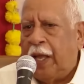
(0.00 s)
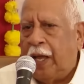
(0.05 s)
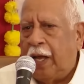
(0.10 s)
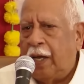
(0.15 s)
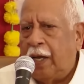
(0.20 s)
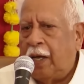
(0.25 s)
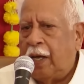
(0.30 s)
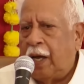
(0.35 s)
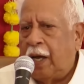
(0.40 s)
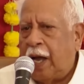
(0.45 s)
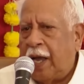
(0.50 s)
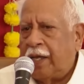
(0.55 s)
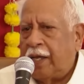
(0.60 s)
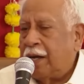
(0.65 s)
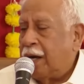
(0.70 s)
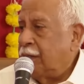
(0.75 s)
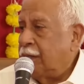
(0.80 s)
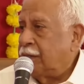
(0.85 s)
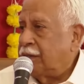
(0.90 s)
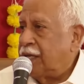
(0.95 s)
I
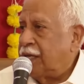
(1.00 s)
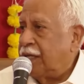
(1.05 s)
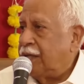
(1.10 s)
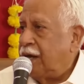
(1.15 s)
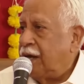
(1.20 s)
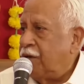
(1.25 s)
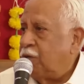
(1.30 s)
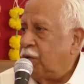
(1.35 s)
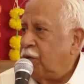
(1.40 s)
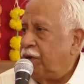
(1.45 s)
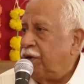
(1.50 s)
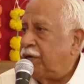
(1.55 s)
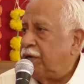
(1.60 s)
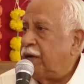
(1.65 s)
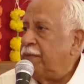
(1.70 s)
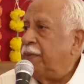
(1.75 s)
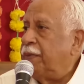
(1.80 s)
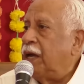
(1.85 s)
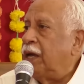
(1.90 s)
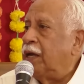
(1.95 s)
can't say that it was
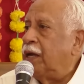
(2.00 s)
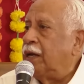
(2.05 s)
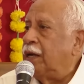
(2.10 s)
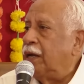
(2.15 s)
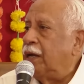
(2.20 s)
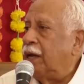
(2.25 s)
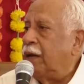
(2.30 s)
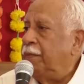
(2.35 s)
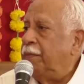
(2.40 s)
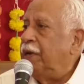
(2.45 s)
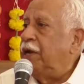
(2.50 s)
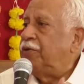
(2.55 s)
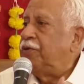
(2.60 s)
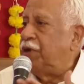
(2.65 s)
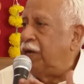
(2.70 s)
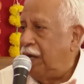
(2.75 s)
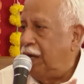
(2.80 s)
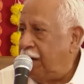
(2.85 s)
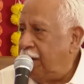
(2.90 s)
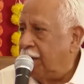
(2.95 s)
written by a
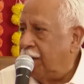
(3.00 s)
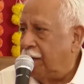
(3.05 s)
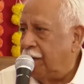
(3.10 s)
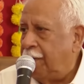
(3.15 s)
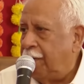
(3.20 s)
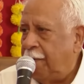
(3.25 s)
military leader,